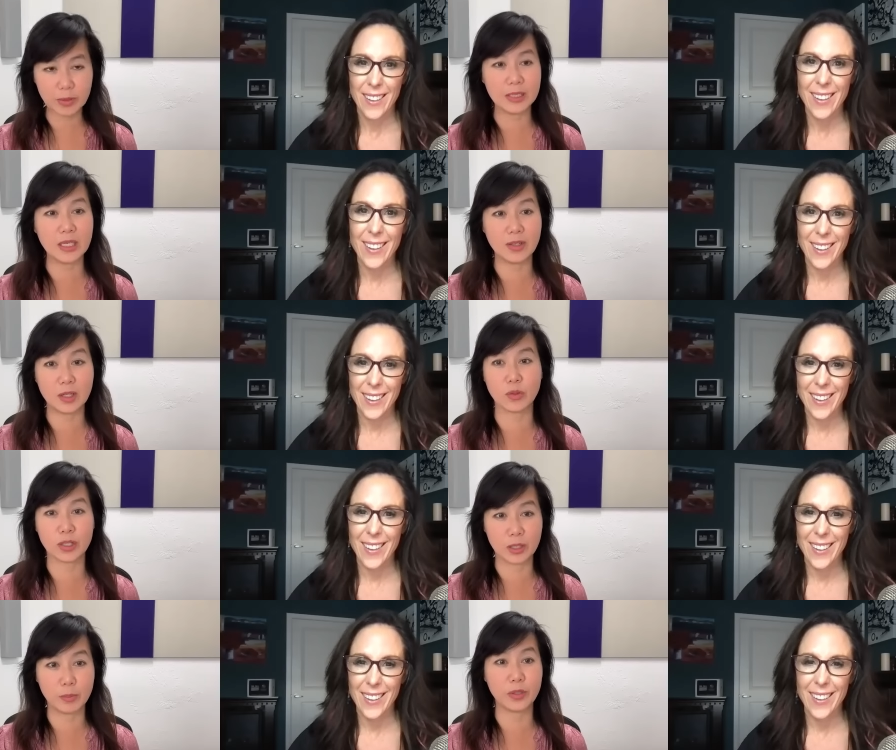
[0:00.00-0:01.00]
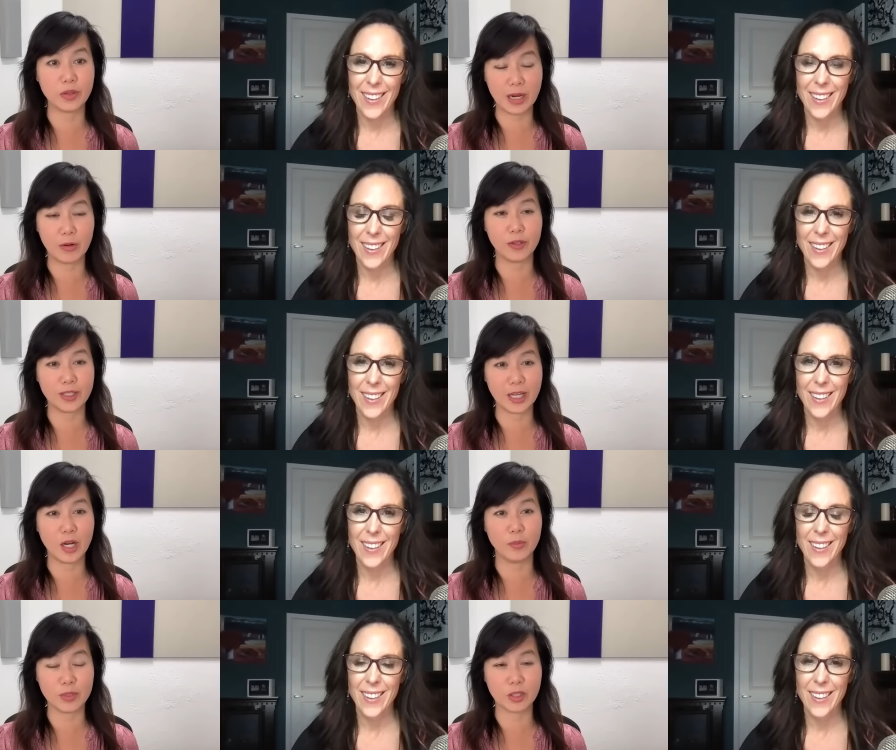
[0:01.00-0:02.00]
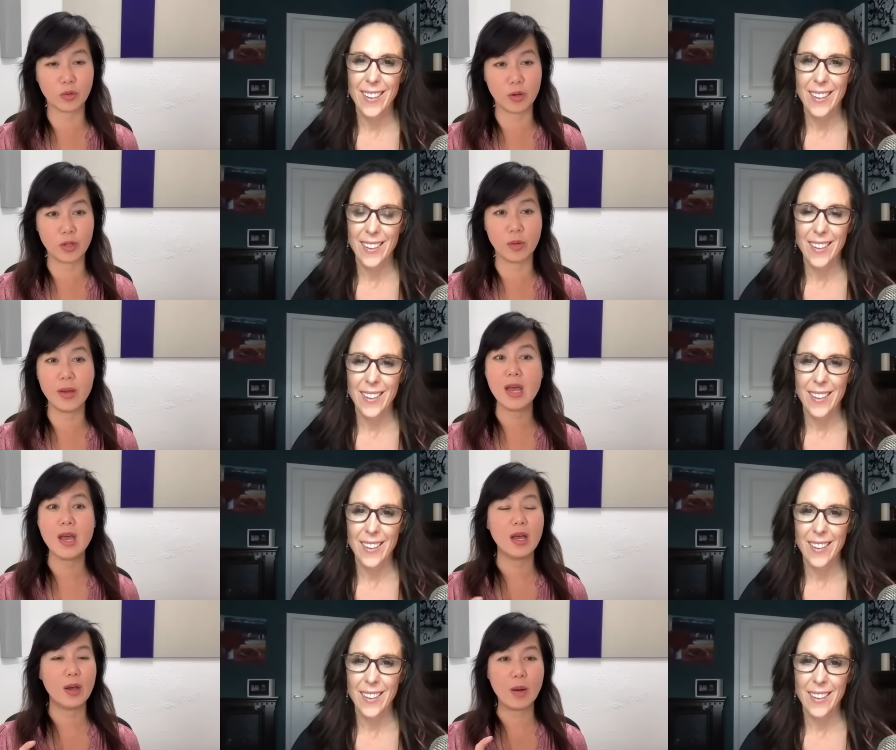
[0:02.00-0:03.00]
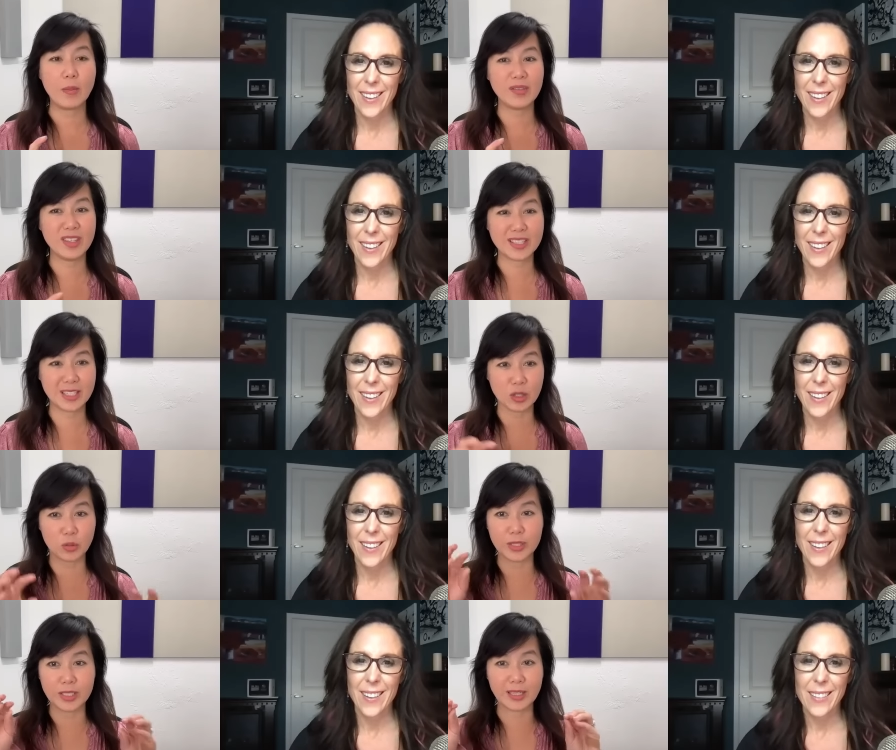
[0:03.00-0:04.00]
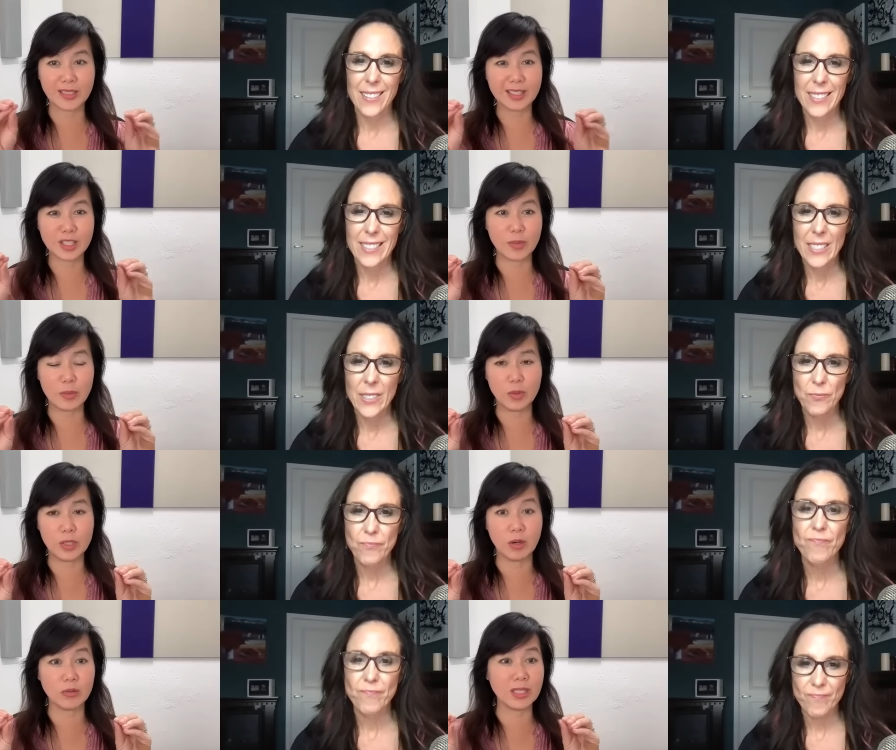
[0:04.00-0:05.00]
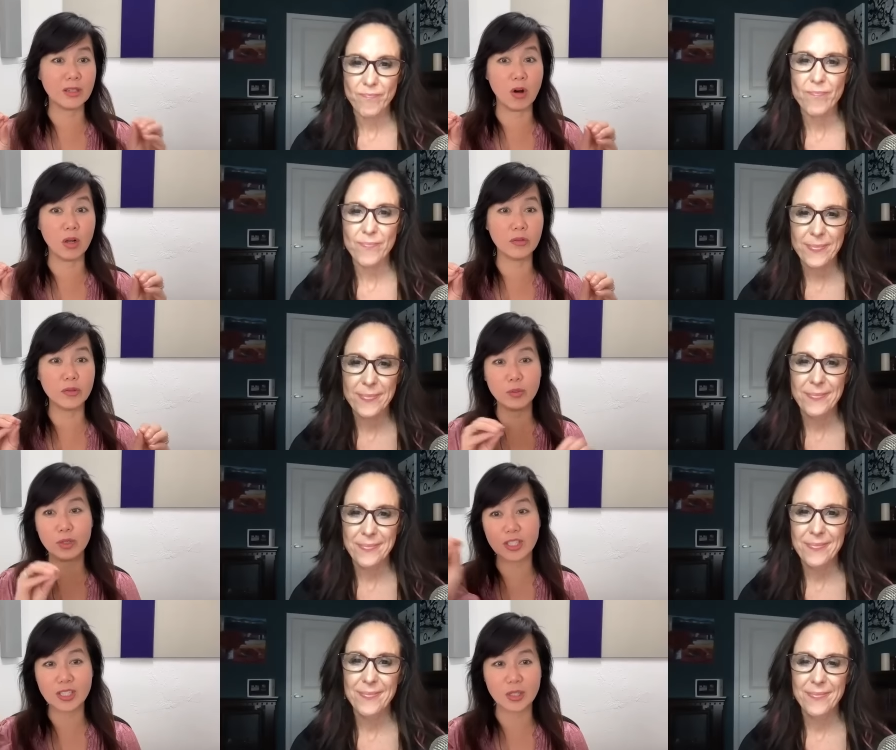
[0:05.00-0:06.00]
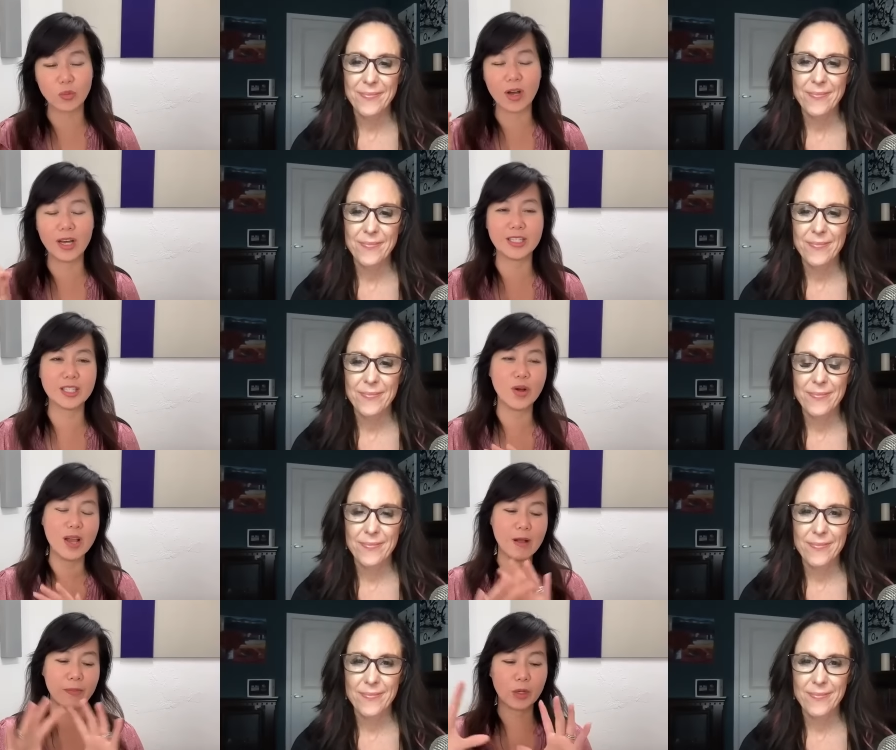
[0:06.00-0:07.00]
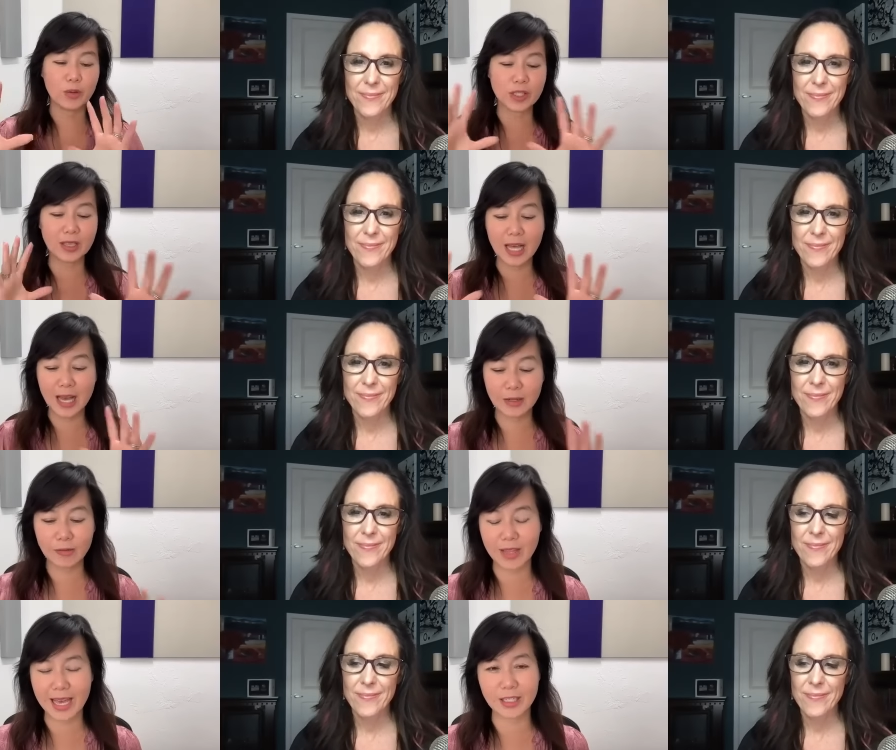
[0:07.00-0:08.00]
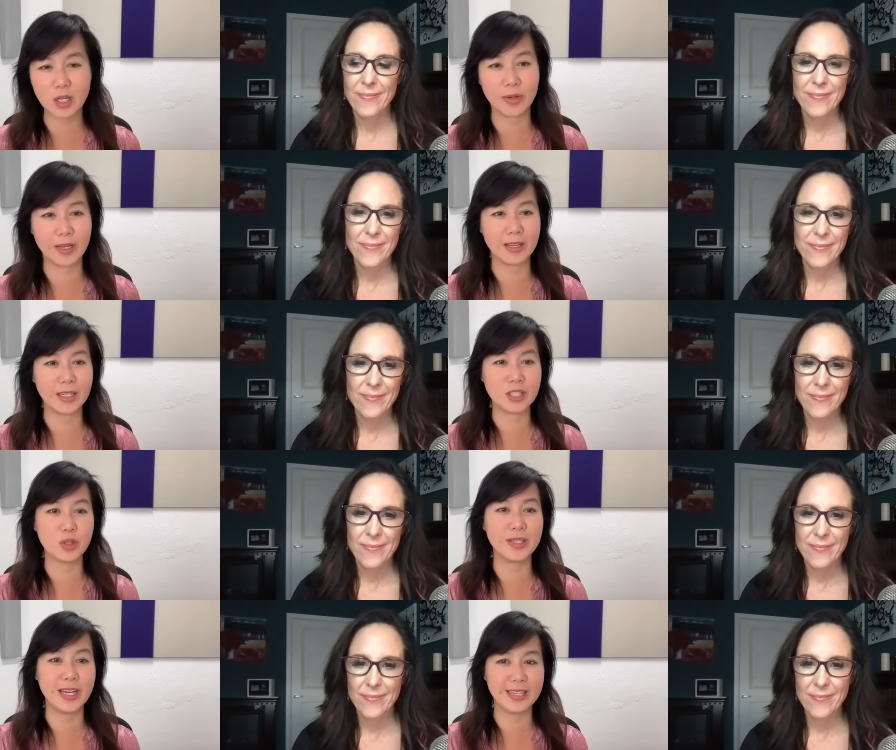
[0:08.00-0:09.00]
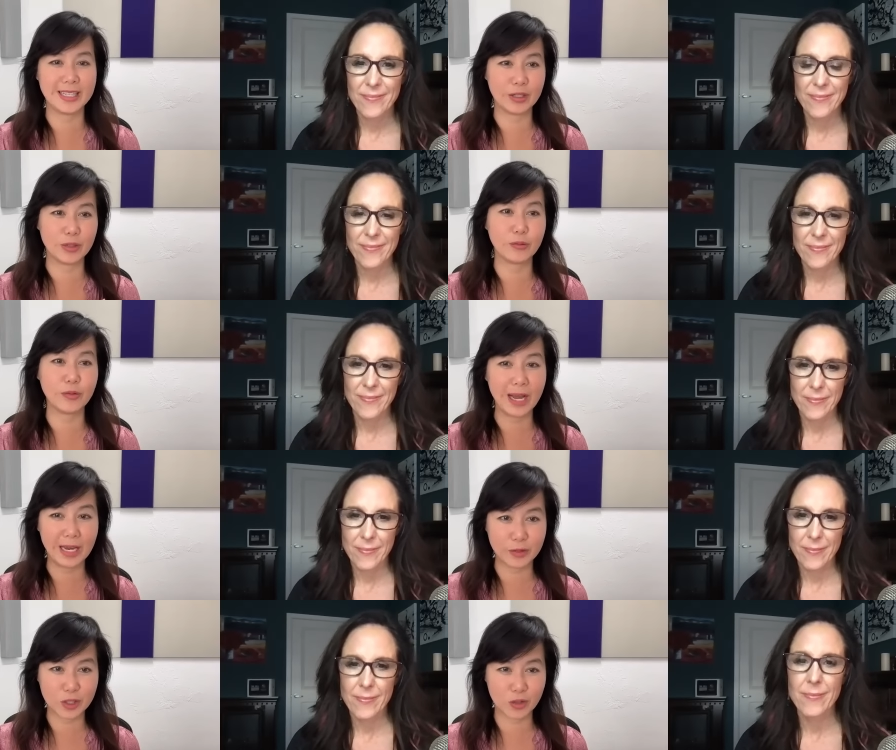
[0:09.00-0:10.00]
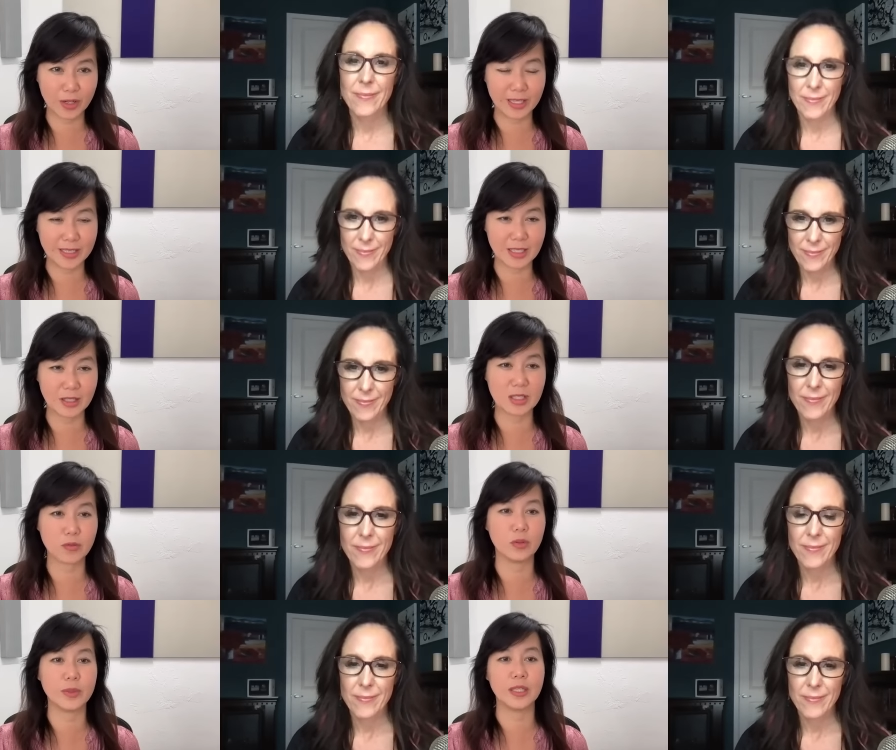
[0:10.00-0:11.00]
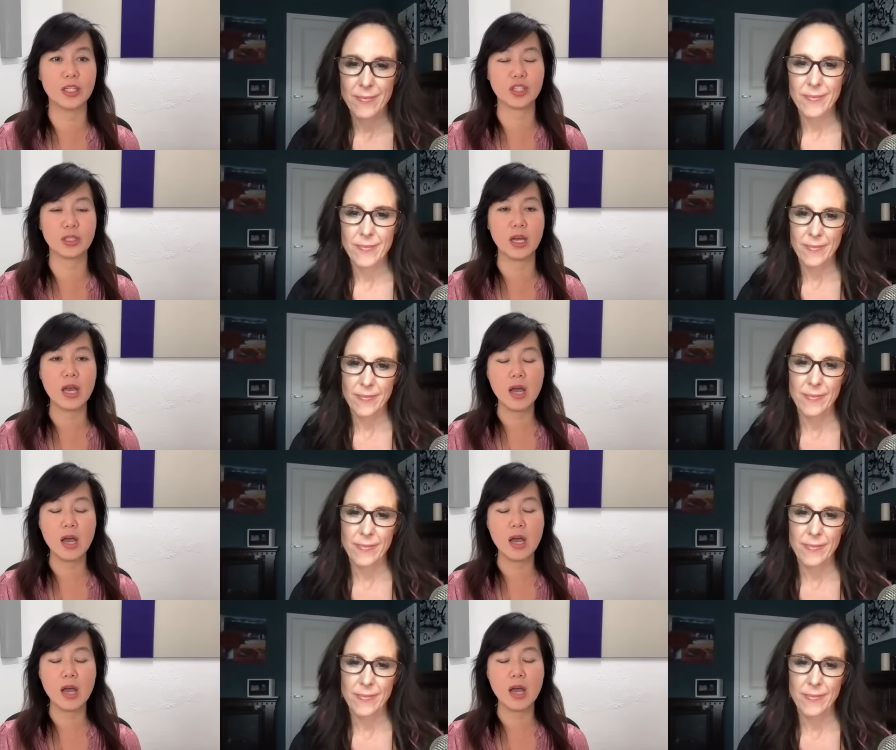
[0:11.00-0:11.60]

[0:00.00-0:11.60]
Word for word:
Speaker 1: believe in, and we're going to put the effort in to help to grow them. How many of these things are redundant? So maybe we don't need all of them. We just need one. And so there was a lot of that going on until we got it down to five strains in this formulation,